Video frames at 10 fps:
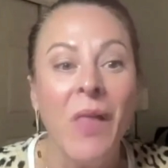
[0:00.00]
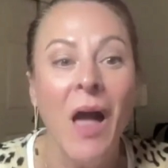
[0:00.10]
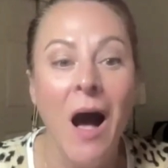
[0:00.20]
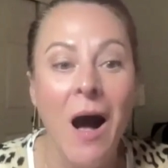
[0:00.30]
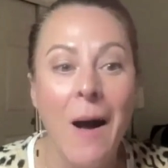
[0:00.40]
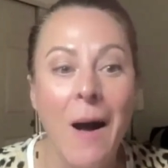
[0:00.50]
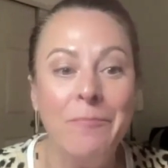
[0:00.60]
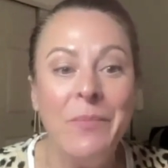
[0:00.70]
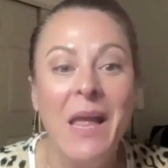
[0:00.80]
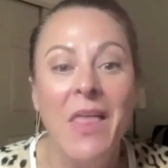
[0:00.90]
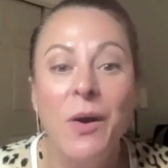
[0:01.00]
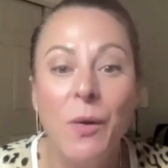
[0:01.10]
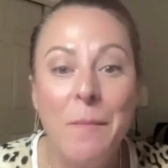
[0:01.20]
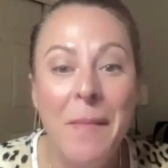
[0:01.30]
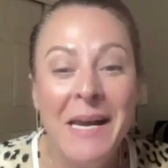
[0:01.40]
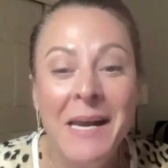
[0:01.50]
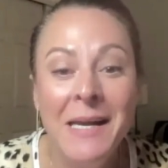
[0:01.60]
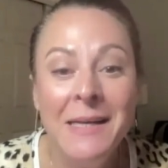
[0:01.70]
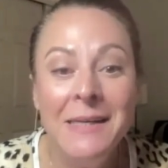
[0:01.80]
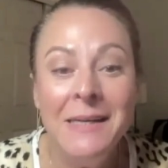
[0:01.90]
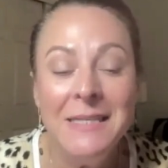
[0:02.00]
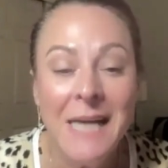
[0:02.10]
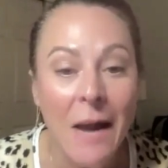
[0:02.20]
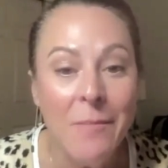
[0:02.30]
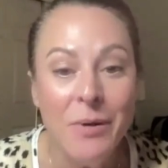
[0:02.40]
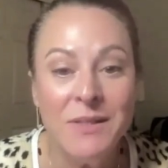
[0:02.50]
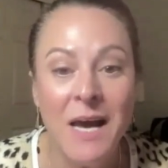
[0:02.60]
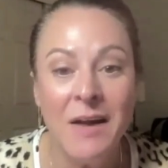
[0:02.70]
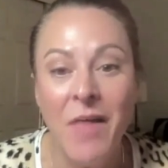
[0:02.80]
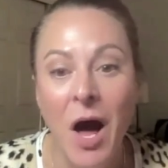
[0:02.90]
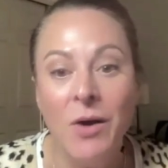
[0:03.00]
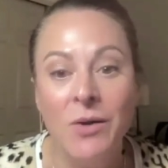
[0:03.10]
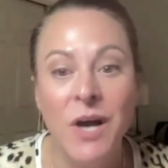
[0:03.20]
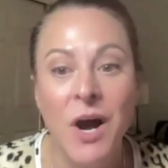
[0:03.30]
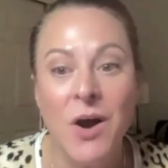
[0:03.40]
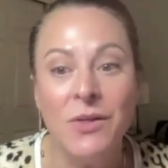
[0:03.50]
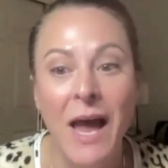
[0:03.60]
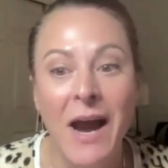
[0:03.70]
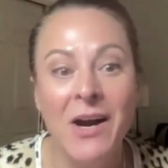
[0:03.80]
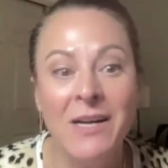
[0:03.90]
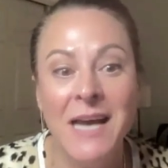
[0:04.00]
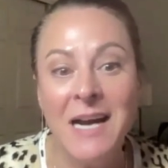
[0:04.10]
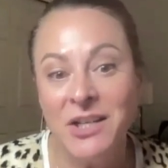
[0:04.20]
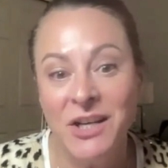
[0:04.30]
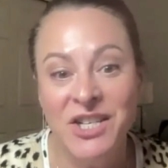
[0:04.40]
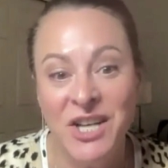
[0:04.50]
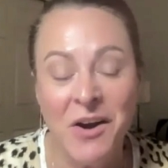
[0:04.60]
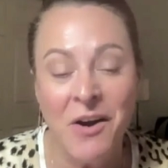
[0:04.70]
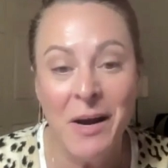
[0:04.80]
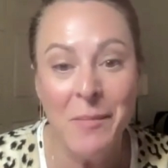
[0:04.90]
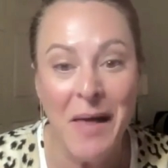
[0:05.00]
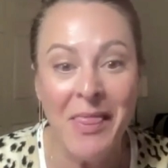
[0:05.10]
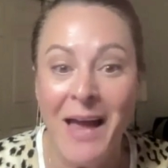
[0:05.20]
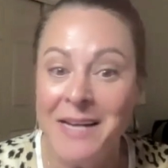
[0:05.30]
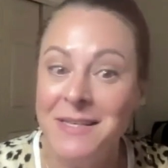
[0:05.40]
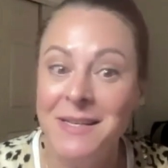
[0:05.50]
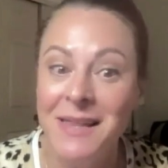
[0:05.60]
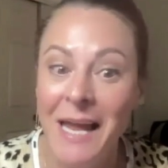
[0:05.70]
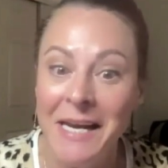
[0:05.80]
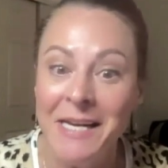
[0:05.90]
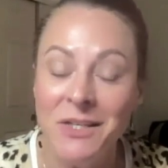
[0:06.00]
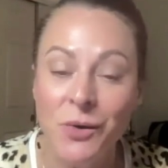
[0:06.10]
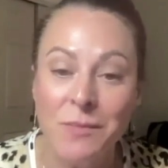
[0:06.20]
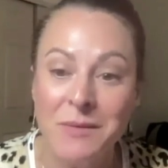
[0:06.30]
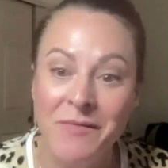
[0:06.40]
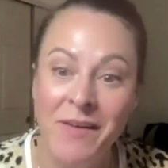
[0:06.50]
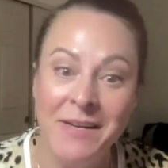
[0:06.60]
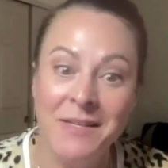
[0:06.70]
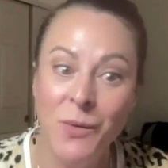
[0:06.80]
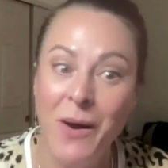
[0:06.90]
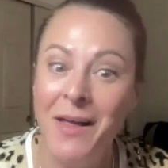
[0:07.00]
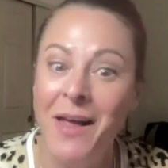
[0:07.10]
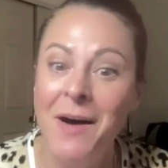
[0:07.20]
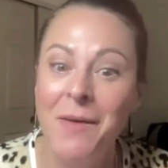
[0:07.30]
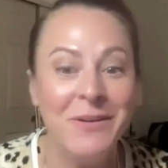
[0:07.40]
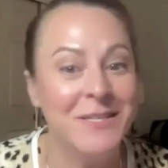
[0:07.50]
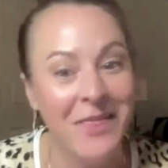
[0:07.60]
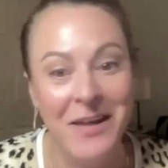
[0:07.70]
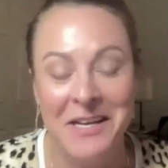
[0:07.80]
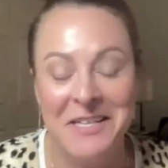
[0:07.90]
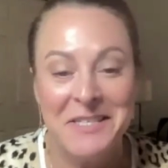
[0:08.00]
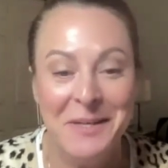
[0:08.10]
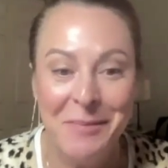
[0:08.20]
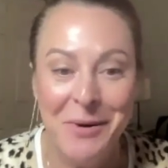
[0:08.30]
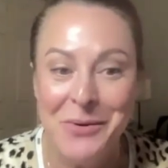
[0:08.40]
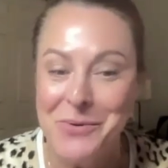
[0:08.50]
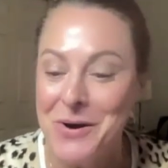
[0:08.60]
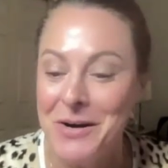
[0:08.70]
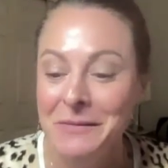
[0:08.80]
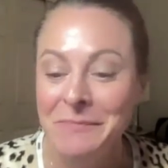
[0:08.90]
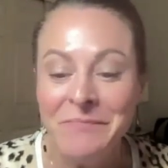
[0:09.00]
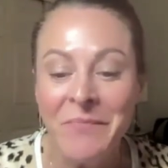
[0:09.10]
The remaining 10% of the ozone layer is actually generated by the lightning storms in Venezuela, which I think is super cool.